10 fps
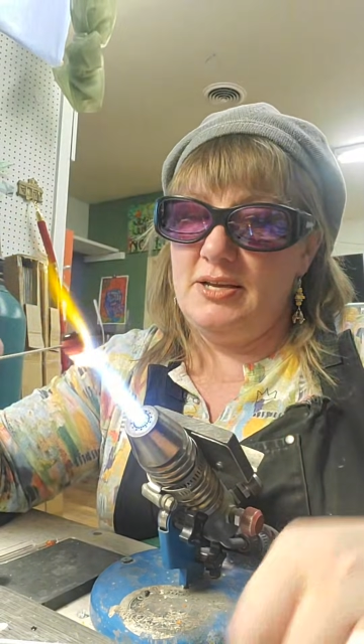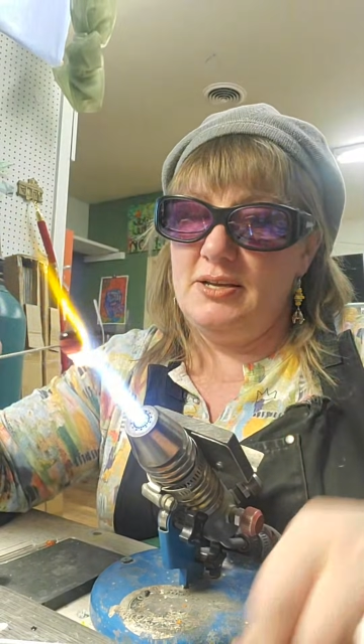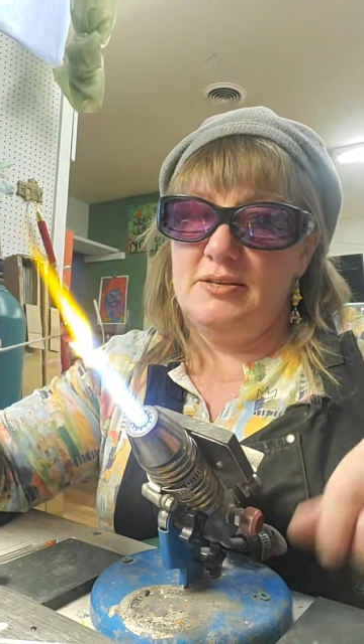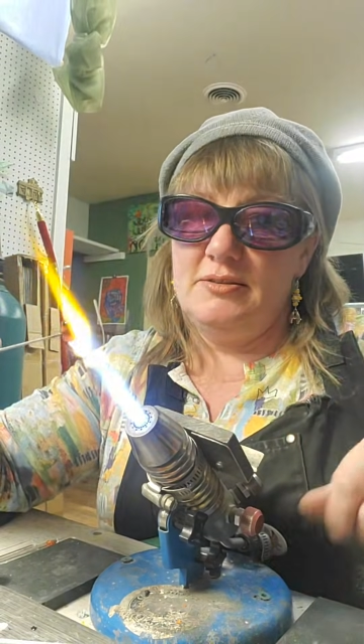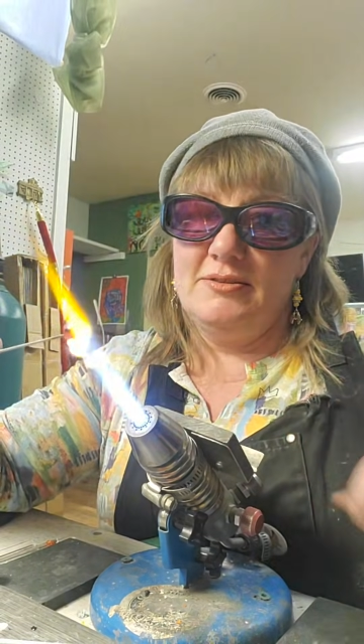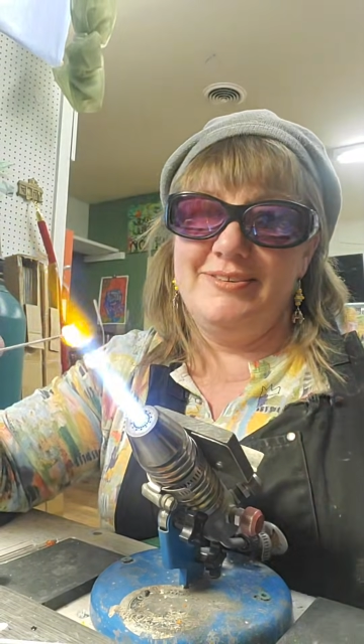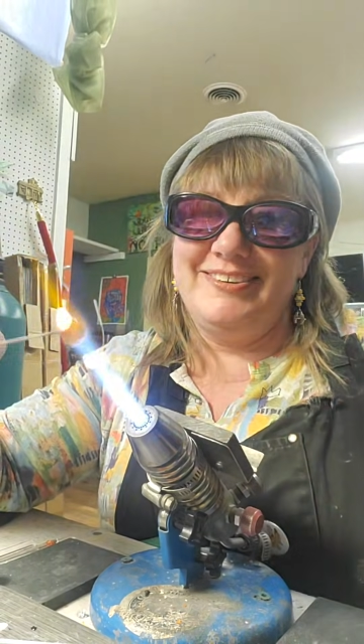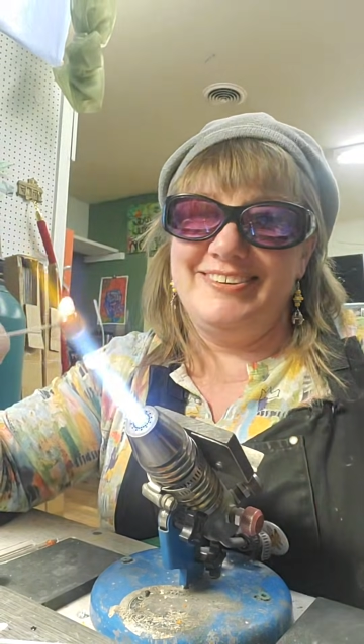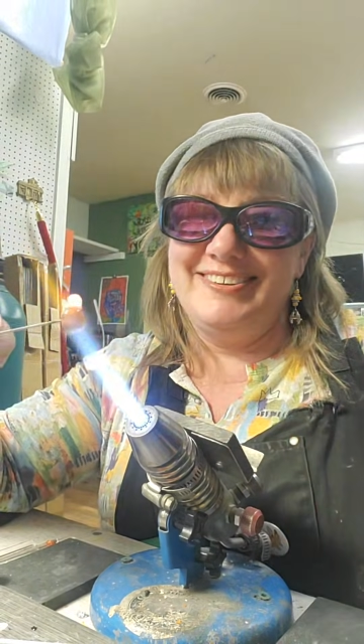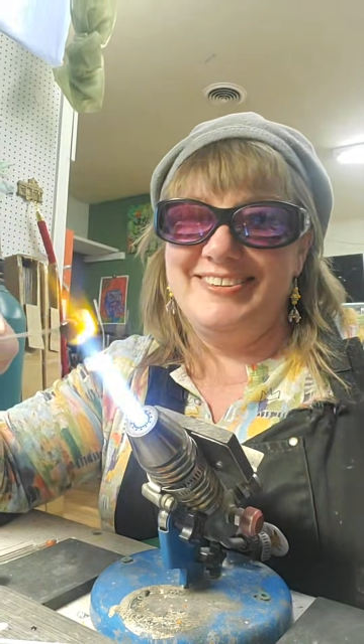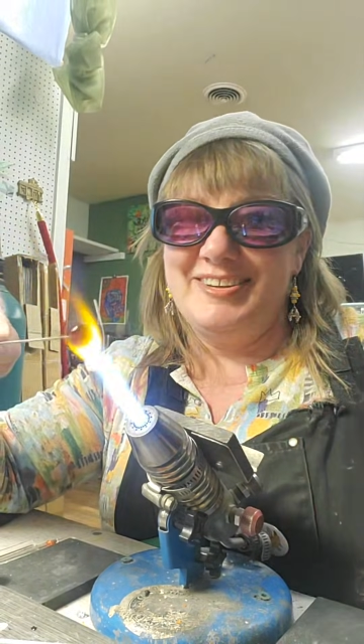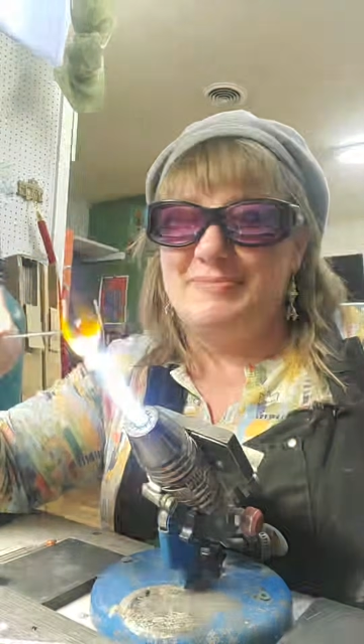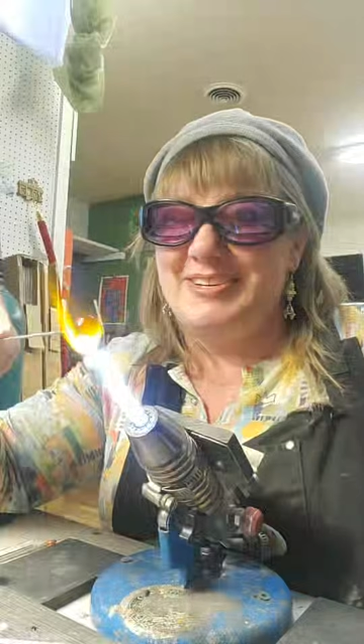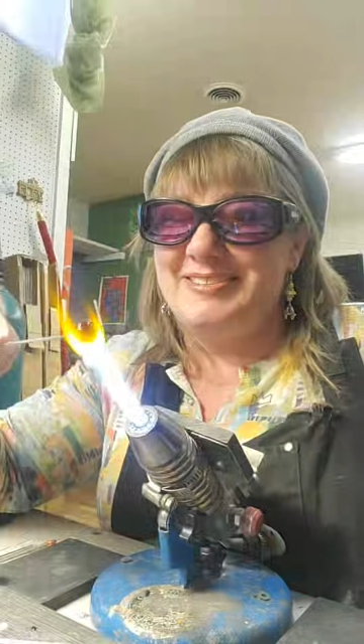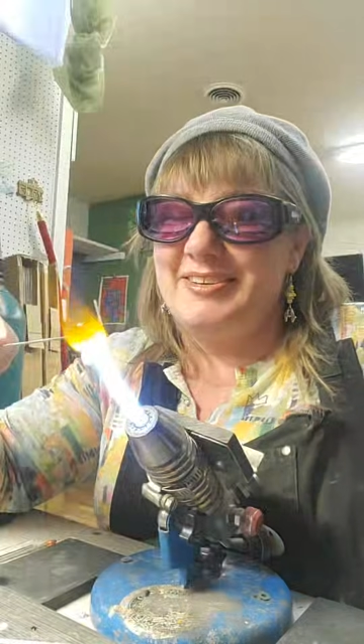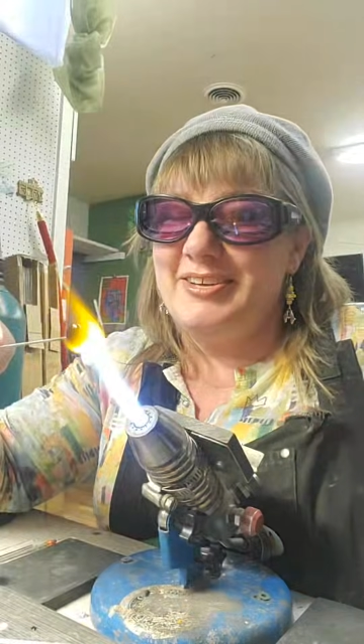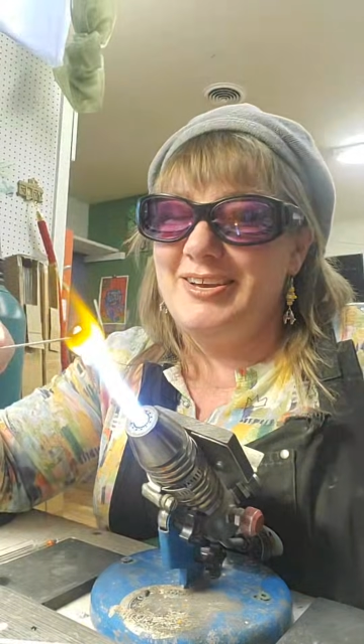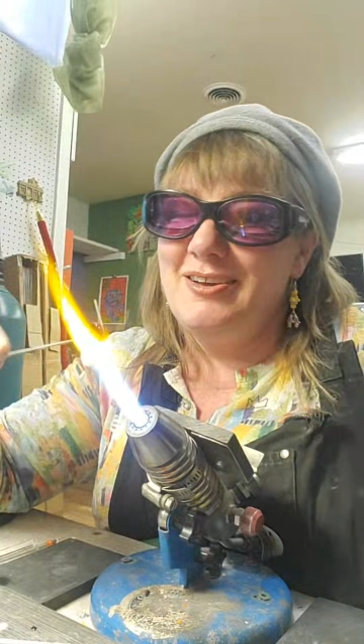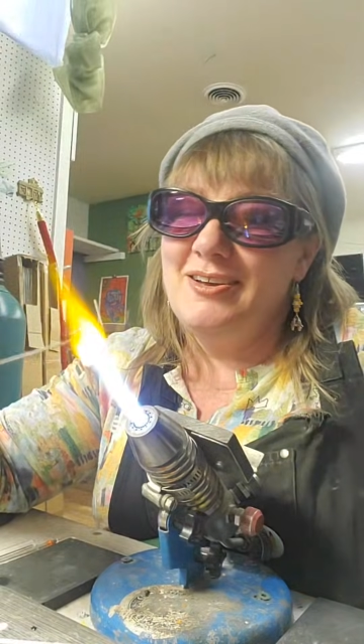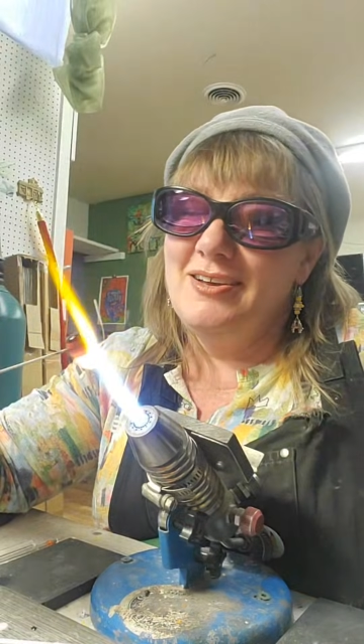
They're pretty silly.